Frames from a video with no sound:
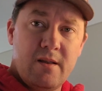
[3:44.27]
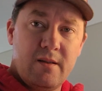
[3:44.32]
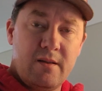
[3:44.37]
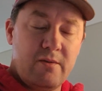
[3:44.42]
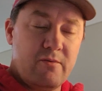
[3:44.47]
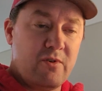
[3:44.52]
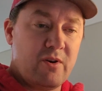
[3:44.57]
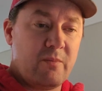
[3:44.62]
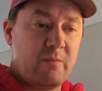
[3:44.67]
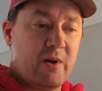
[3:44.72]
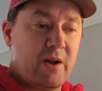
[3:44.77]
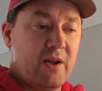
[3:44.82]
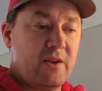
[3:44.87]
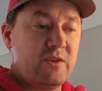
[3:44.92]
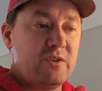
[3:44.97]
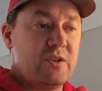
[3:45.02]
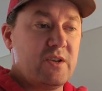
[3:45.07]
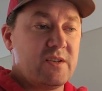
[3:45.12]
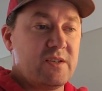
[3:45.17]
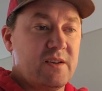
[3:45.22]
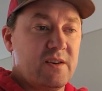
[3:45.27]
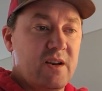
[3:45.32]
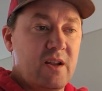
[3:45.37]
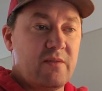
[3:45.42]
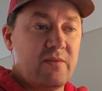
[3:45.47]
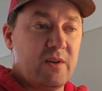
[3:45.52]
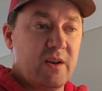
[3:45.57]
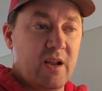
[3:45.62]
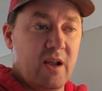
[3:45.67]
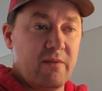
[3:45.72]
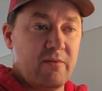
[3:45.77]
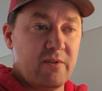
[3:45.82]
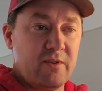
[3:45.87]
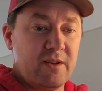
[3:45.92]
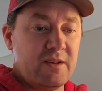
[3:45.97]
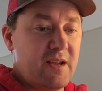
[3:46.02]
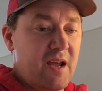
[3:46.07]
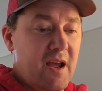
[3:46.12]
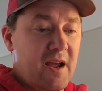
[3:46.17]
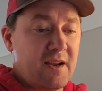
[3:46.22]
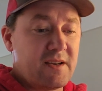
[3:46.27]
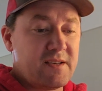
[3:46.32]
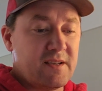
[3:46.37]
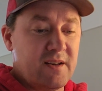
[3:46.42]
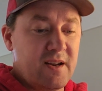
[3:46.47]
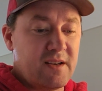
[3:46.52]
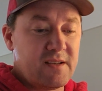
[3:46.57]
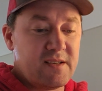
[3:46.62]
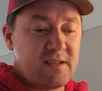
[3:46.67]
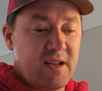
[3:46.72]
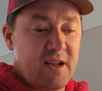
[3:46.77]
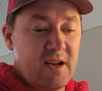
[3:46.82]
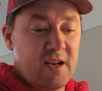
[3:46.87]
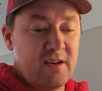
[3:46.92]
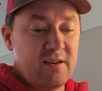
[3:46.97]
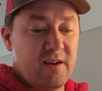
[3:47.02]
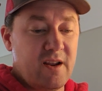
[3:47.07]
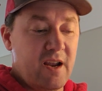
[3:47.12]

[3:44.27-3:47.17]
You want to buy just enough to cover the tax on that state.